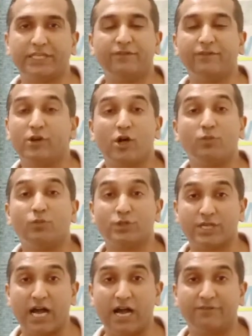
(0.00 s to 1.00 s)
It will
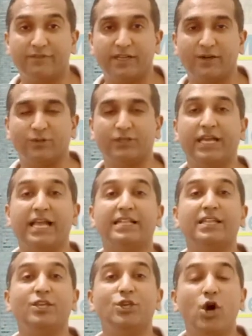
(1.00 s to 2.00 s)
almost half down. And
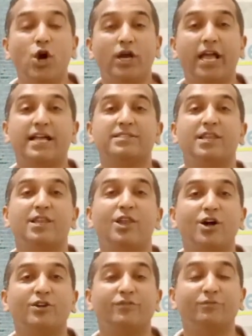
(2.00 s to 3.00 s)
the yolk has a
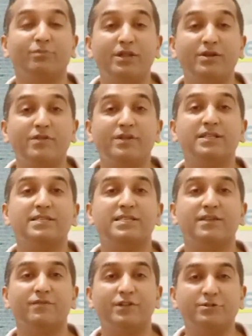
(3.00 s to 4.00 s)
lot of minerals
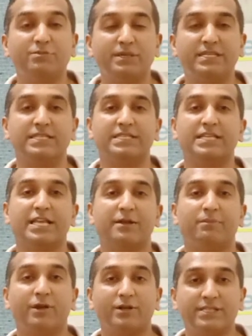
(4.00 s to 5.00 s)
and vitamins
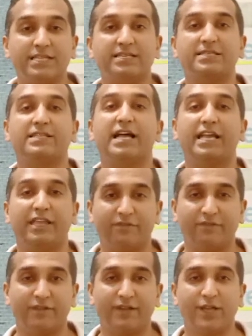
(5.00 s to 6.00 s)
because it is
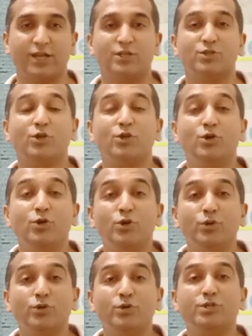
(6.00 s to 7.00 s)
life. So you
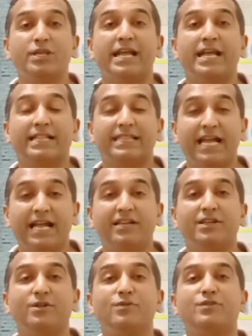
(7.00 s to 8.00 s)
lose
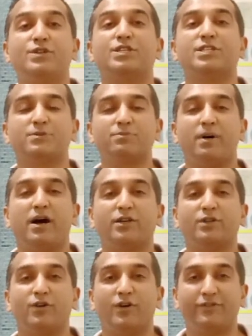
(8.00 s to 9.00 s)
that nutritious
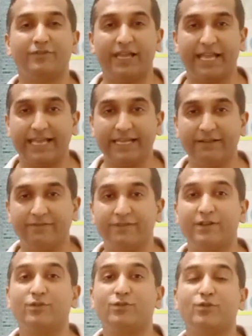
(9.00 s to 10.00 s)
part of egg
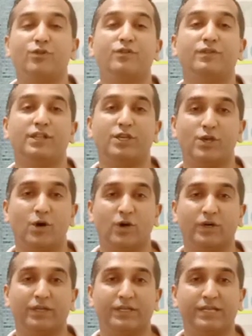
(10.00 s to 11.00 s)
when you throw away the
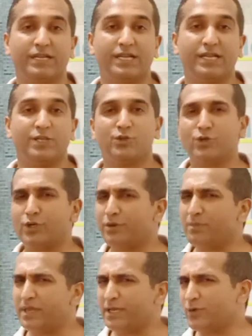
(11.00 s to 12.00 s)
yolk. So you
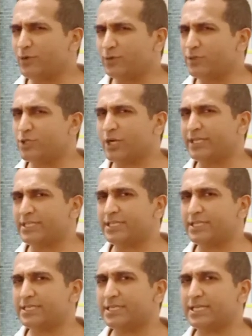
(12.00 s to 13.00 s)
can make your own
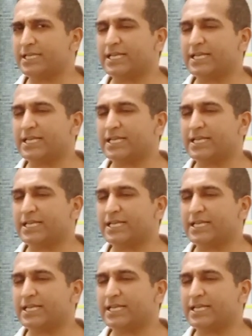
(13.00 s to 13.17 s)
choices.